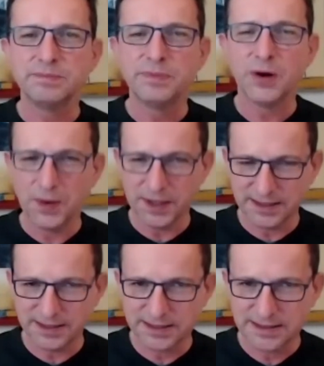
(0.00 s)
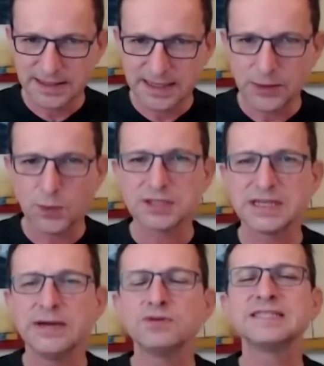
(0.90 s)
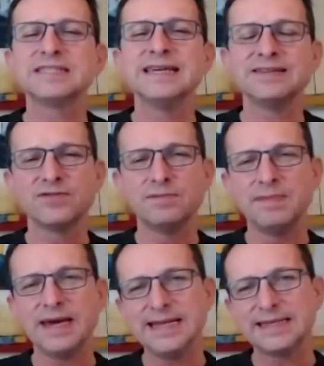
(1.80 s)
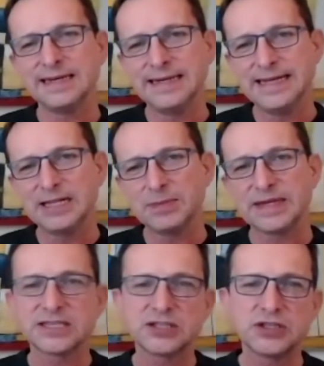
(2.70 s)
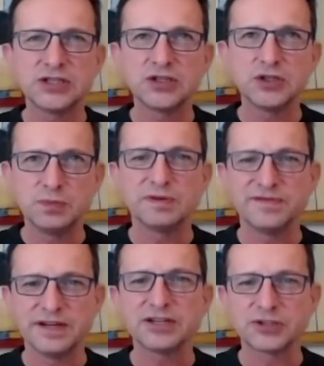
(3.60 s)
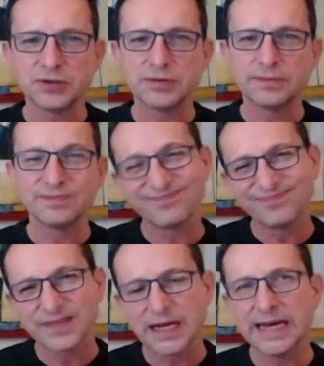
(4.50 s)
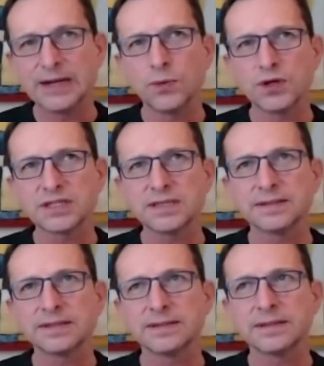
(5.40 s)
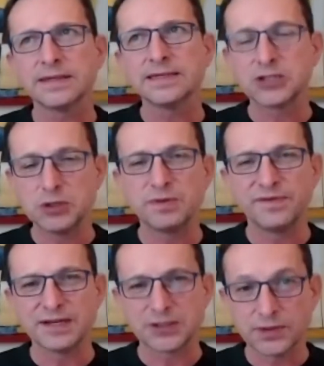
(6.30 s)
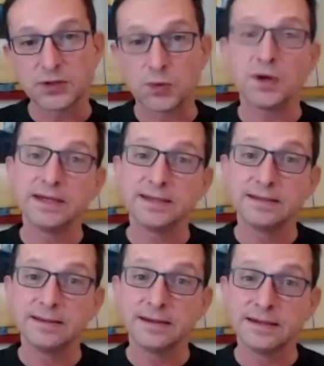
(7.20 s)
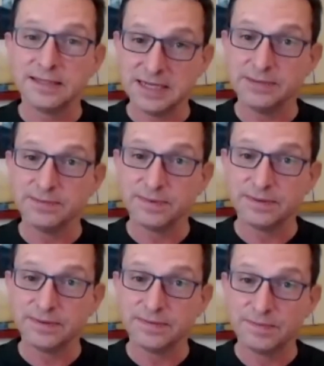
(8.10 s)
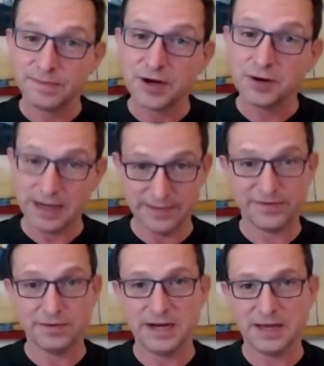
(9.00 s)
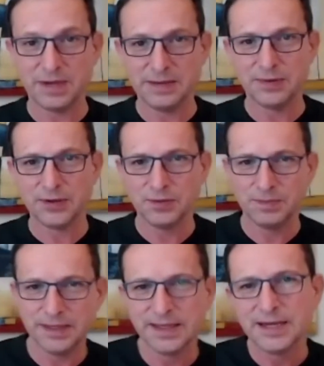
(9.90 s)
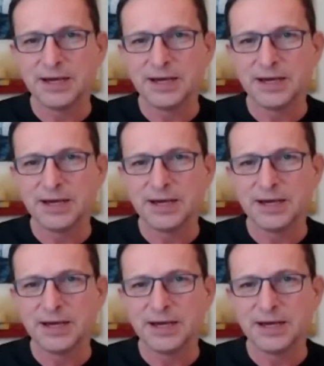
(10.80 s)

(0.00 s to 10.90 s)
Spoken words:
point. It remained a little bit superficial, and it wasn't superficial. It was quite a deep program for many people who've been